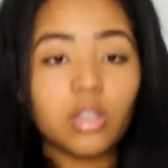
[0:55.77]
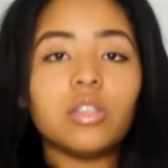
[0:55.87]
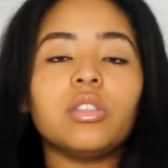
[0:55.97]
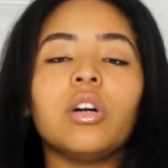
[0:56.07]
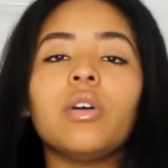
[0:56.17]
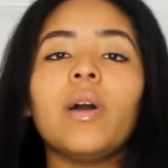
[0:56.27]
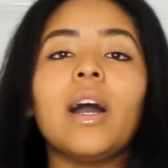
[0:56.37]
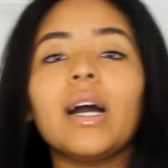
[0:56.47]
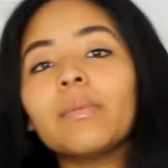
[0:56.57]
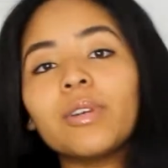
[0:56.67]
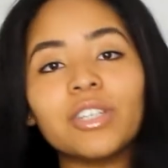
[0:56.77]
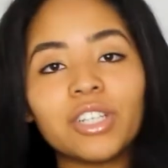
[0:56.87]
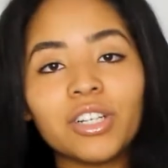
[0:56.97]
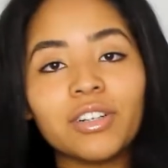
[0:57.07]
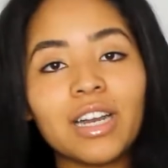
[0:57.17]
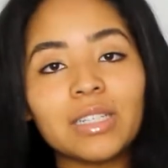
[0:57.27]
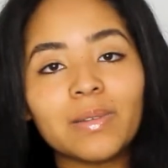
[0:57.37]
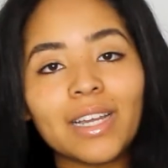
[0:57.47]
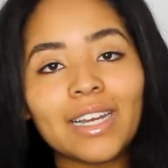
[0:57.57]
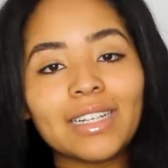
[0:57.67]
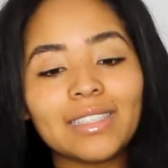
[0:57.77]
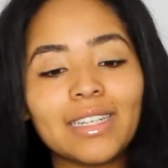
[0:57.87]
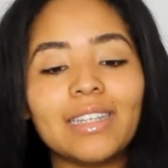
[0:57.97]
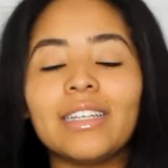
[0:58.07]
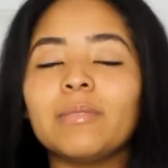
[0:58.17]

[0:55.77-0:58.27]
So I'm gonna show you guys what I got today.